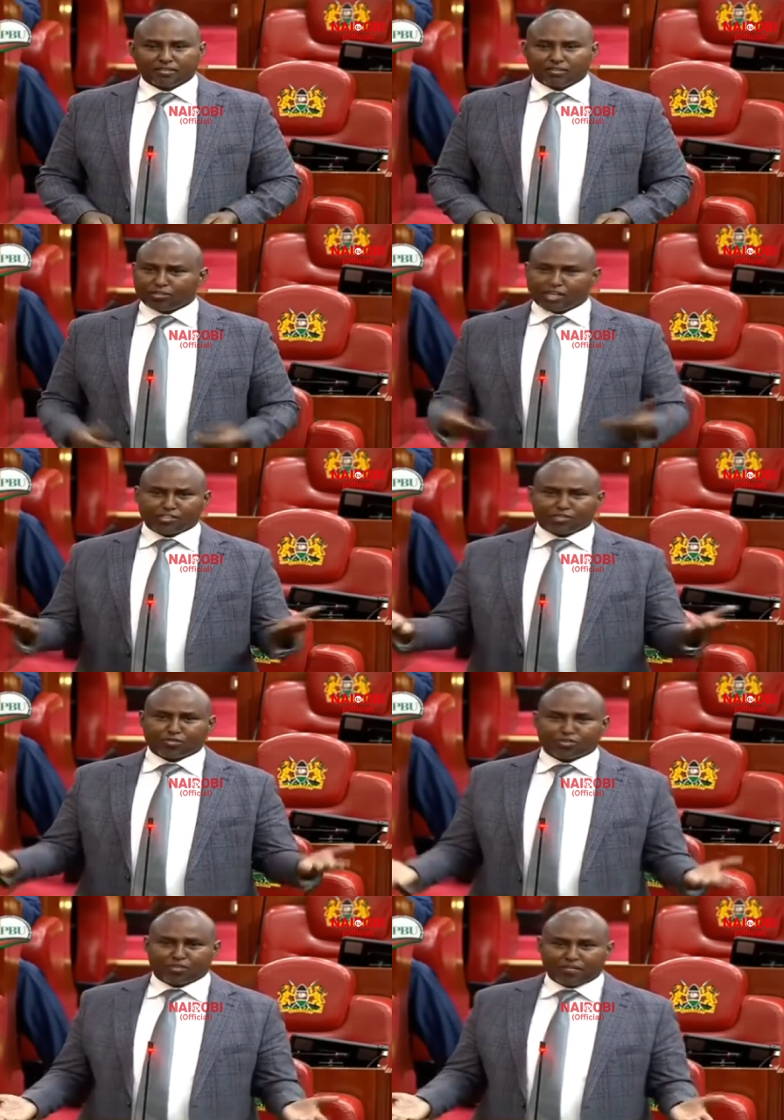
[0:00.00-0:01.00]
No, that's the
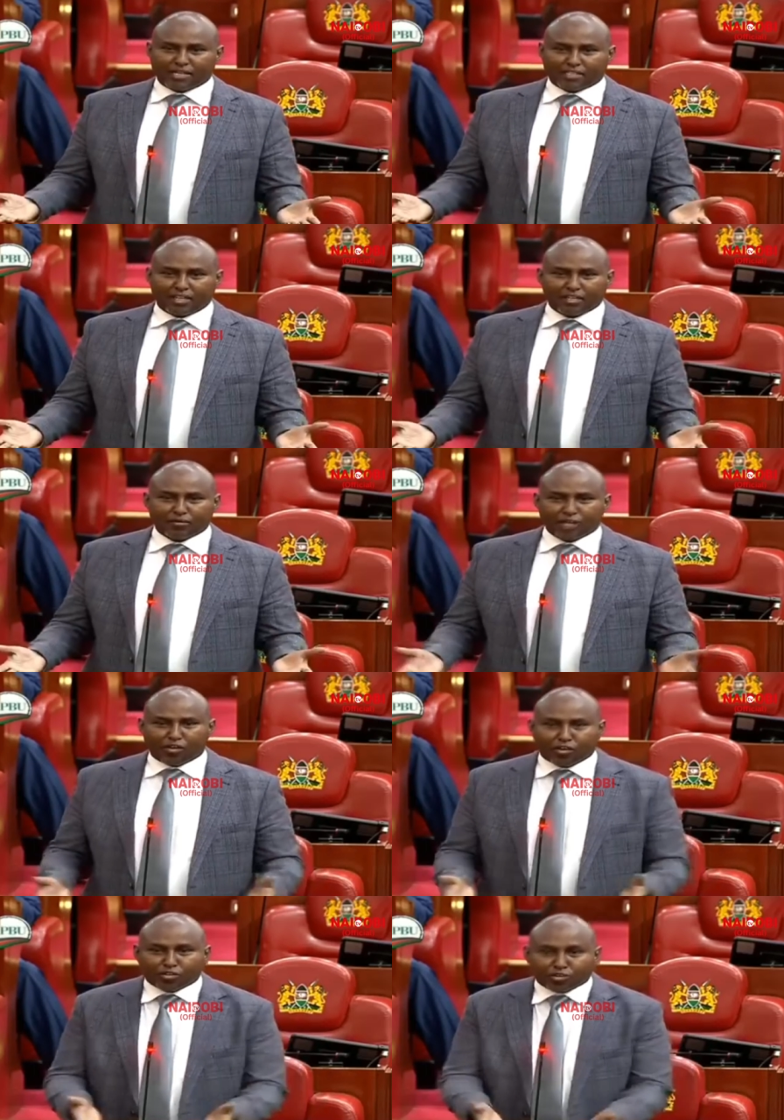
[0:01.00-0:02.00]
truth of the matter. We are
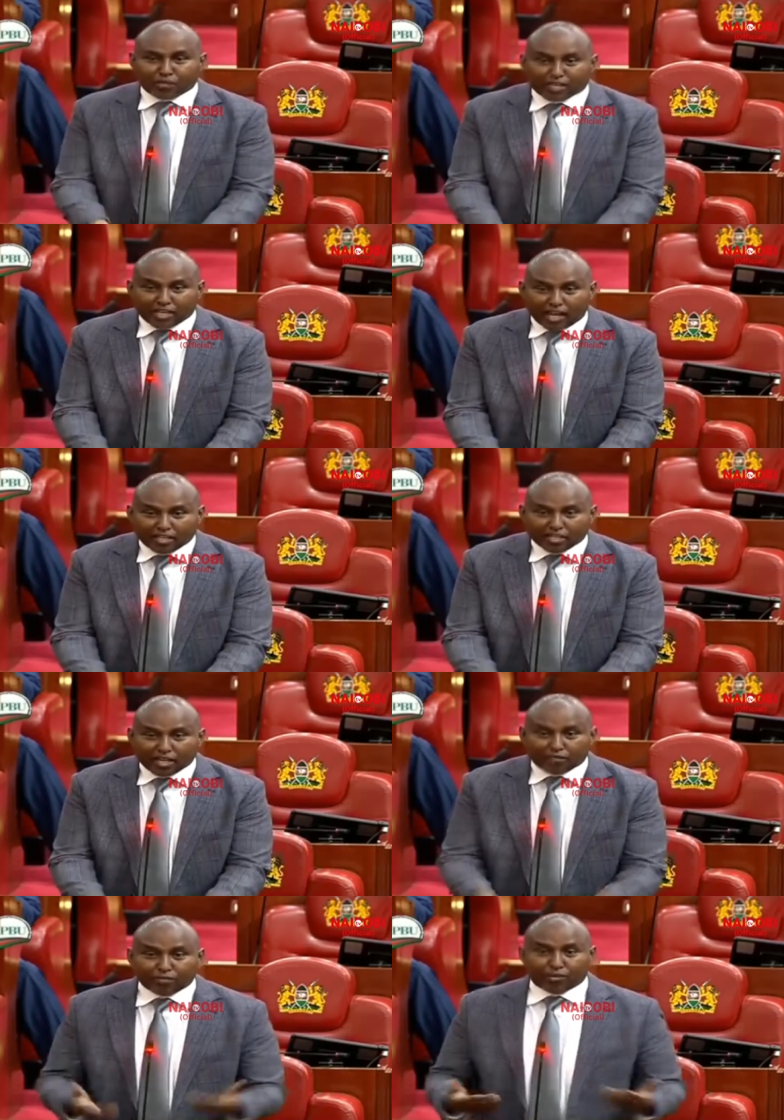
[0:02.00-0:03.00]
going to speak here.
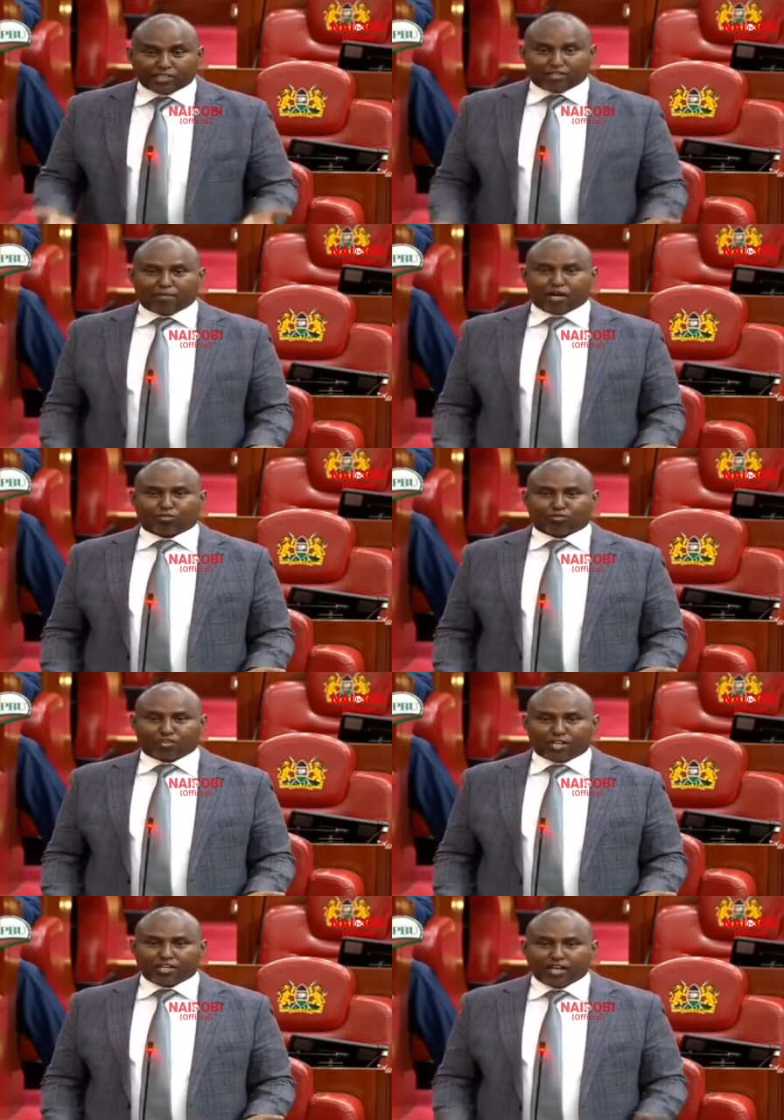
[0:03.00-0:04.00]
Everybody has a mouth to
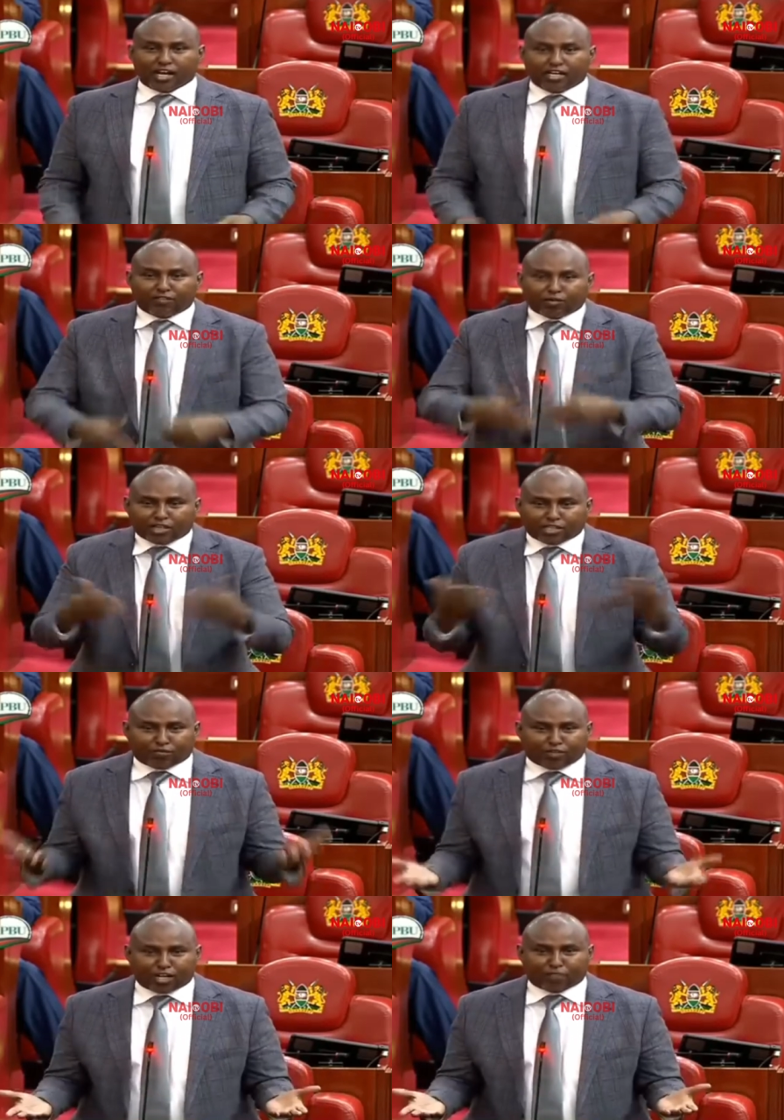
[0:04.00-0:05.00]
say, and everybody has a
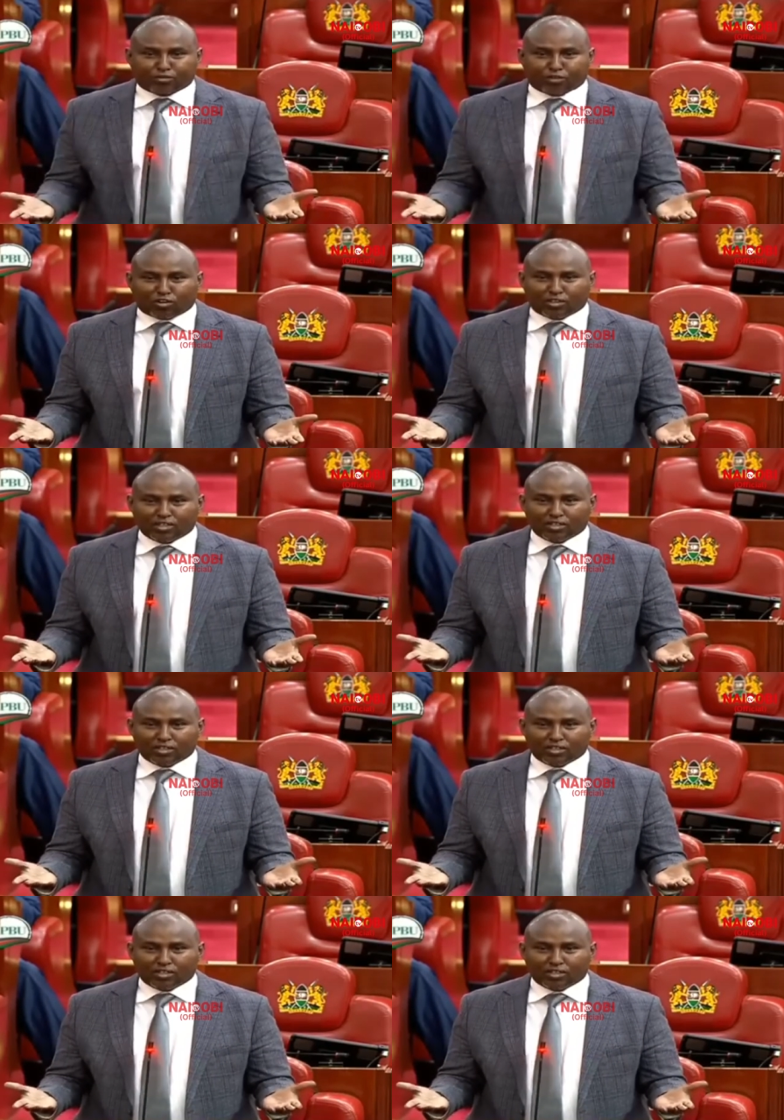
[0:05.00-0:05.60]
forum to talk.